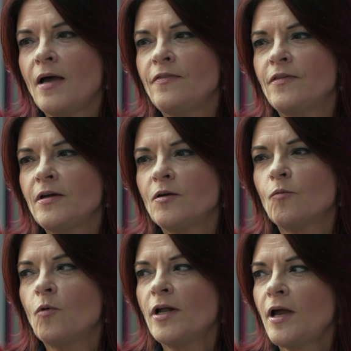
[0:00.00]
I think
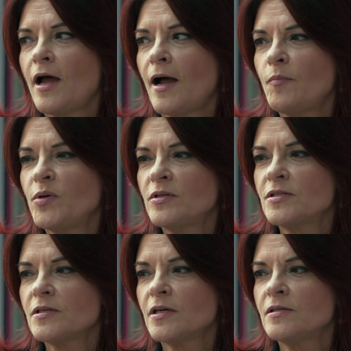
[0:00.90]
what
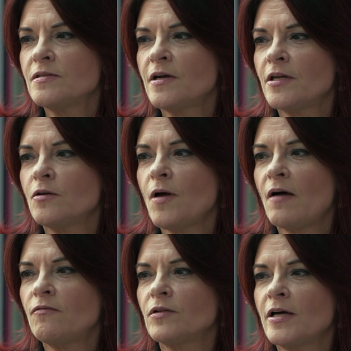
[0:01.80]
happens is that you
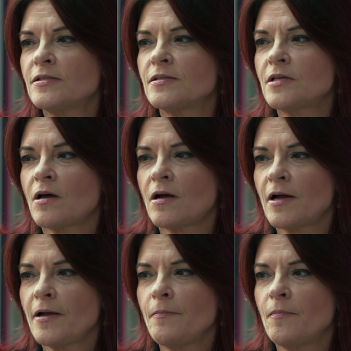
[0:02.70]
have less
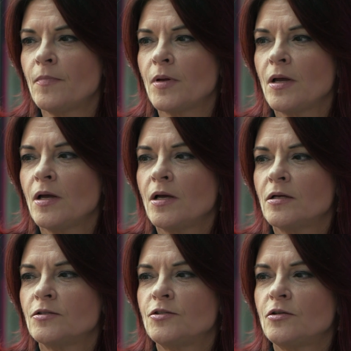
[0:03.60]
time
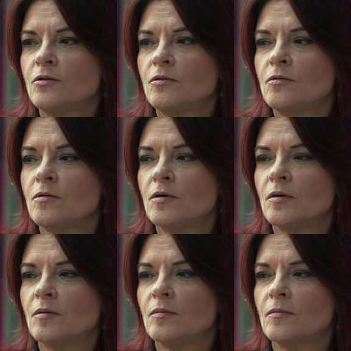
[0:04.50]
to
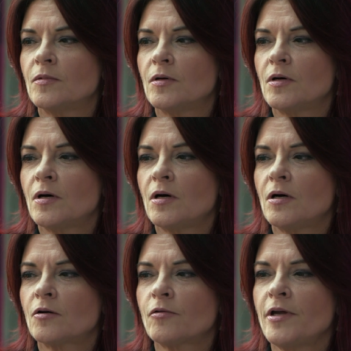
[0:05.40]

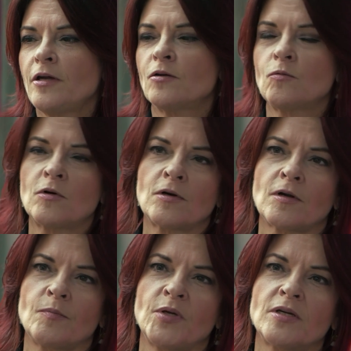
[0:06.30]
create your
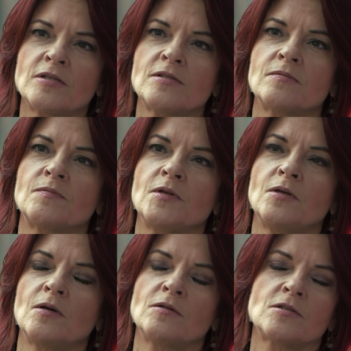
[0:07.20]
work because
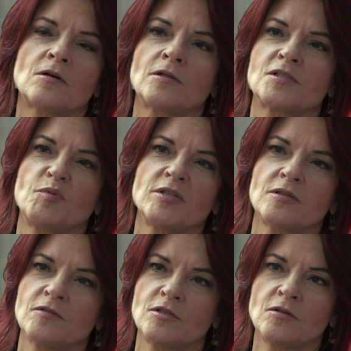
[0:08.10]
you know it's all
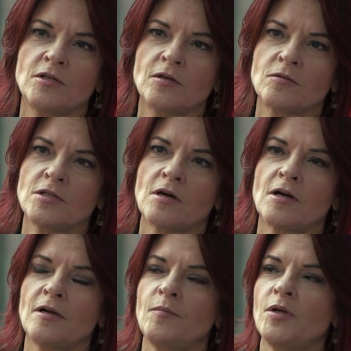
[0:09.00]
expensive studio
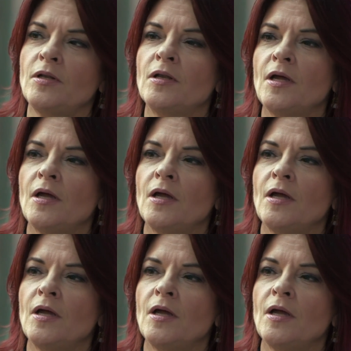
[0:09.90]
time and